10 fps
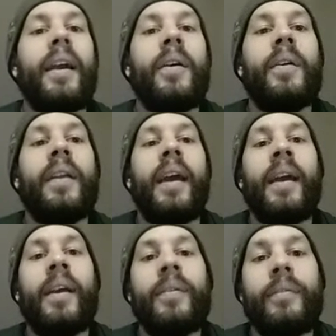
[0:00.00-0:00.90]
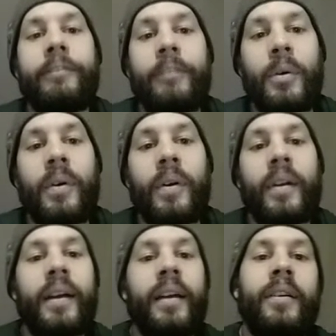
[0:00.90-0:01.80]
go to
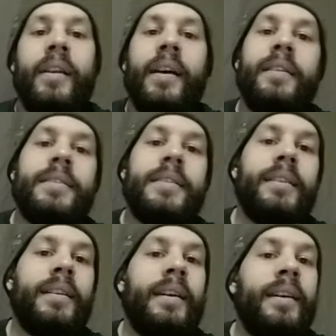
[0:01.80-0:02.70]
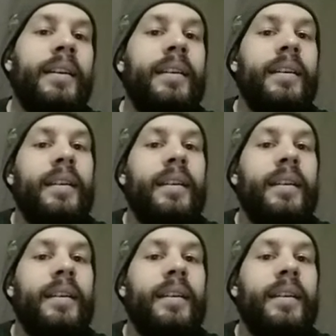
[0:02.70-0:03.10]
a4 and go down to, like,